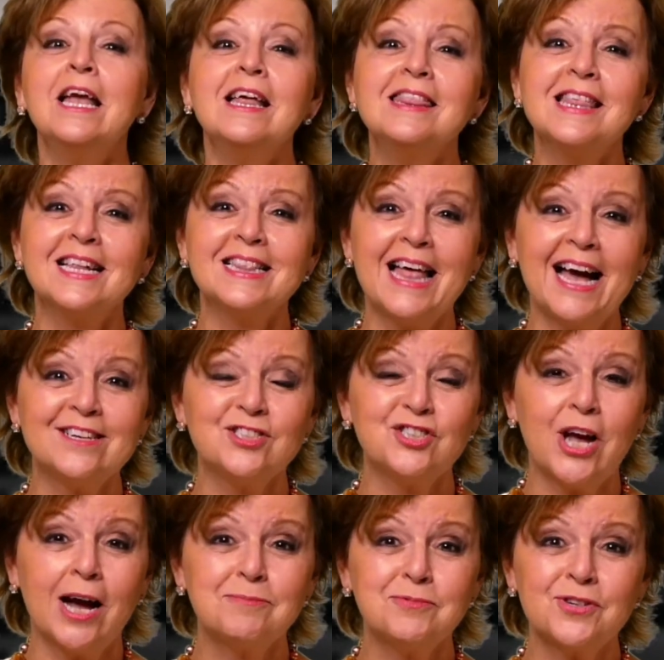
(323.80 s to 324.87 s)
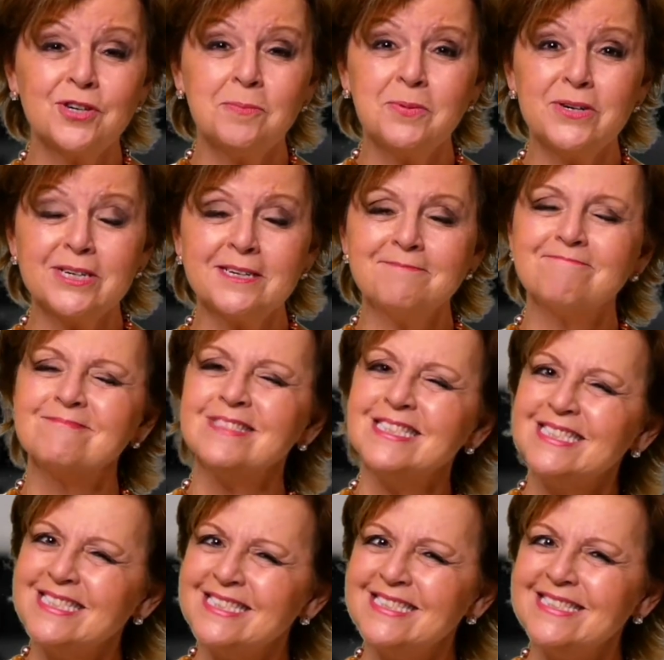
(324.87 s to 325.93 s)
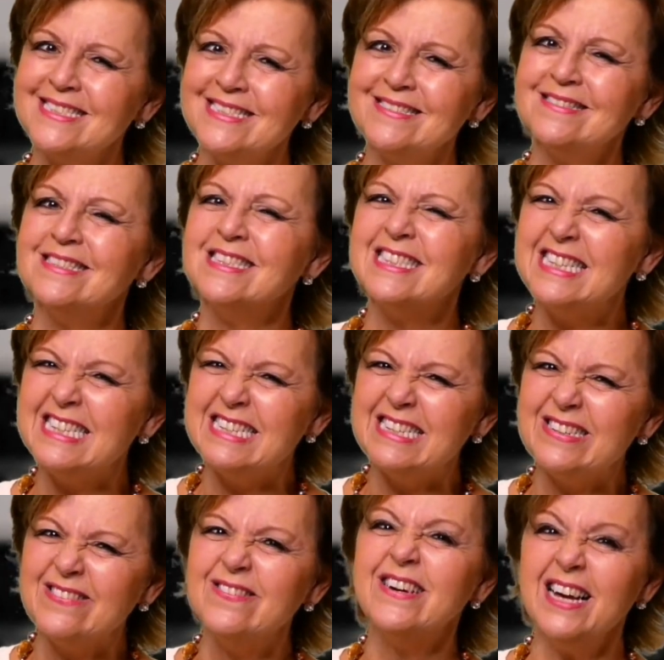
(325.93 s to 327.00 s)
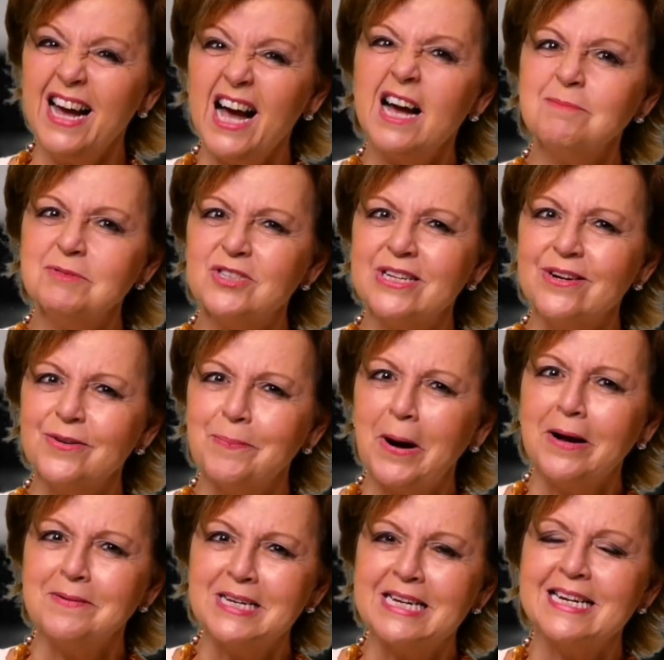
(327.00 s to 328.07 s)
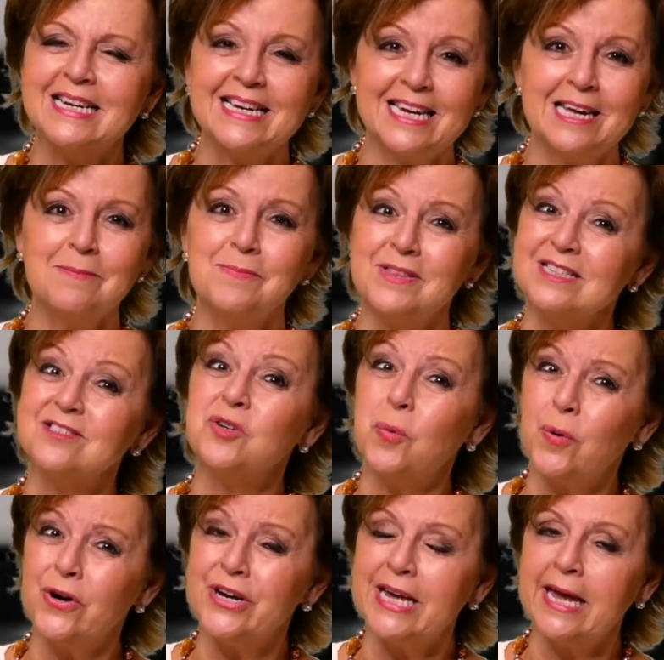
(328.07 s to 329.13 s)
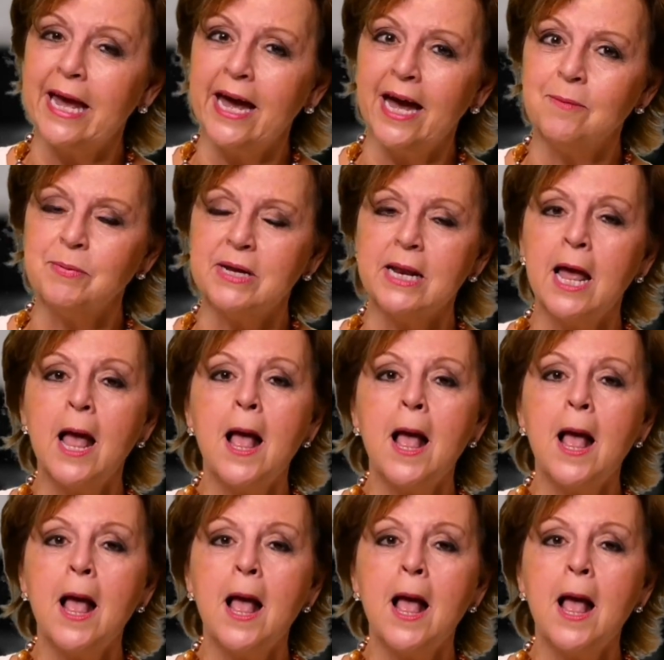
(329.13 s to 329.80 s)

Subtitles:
the last chapter in the book? No, I'm still probably going to keep this quirky habit,